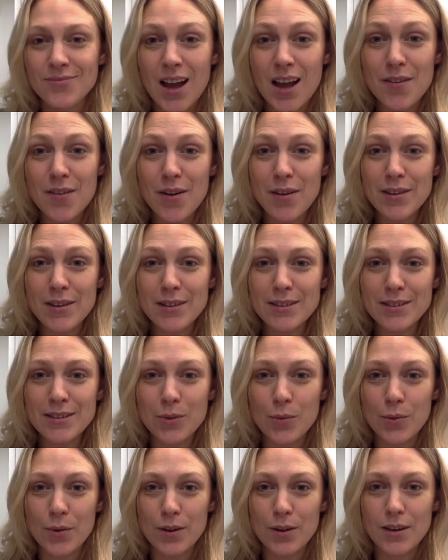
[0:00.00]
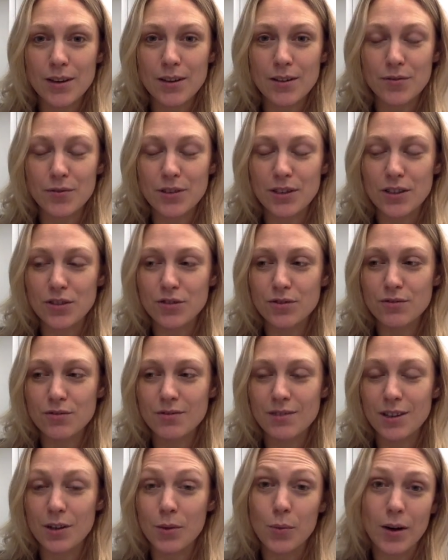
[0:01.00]
I found this in the in the fridge
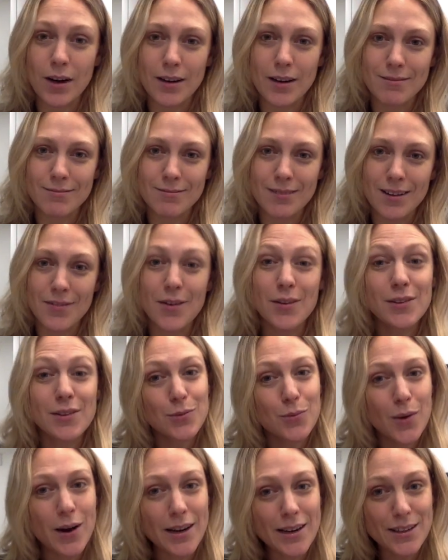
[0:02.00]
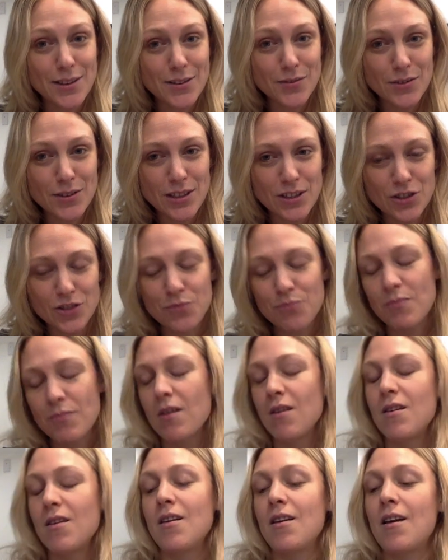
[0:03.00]
in the wine. I found this wine in the fridge,
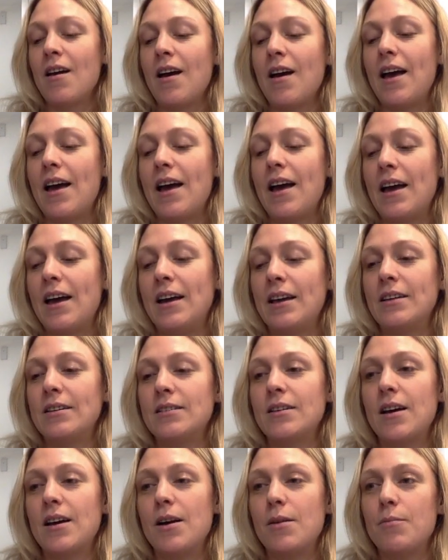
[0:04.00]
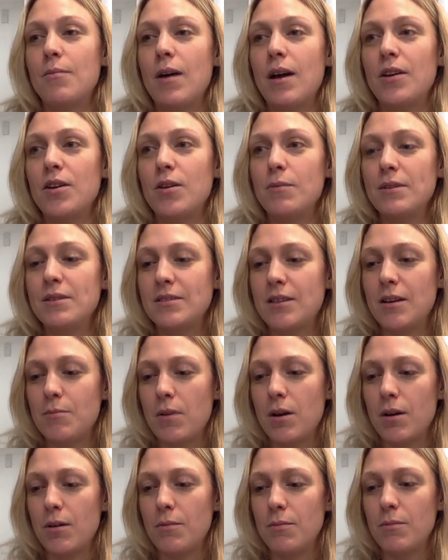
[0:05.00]
and um, I know my
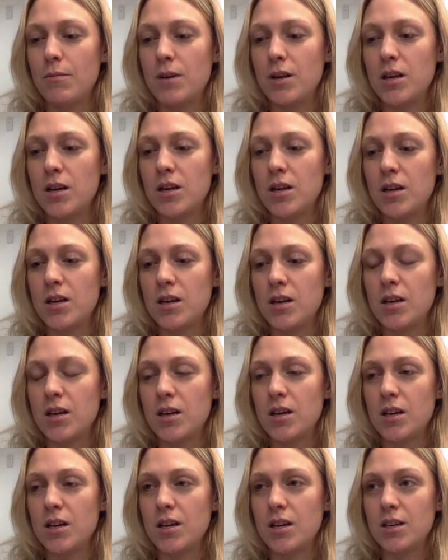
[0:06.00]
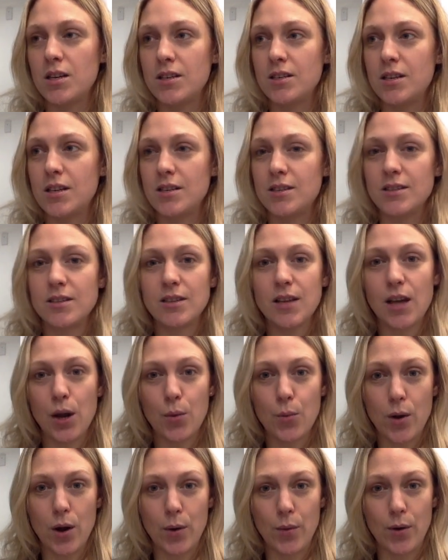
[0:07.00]
stepmom doesn't like
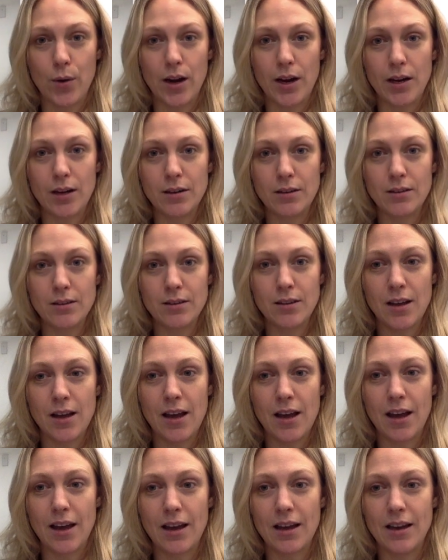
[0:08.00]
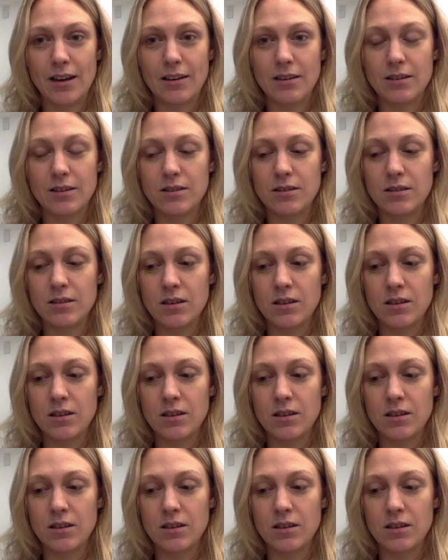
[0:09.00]
white wine, and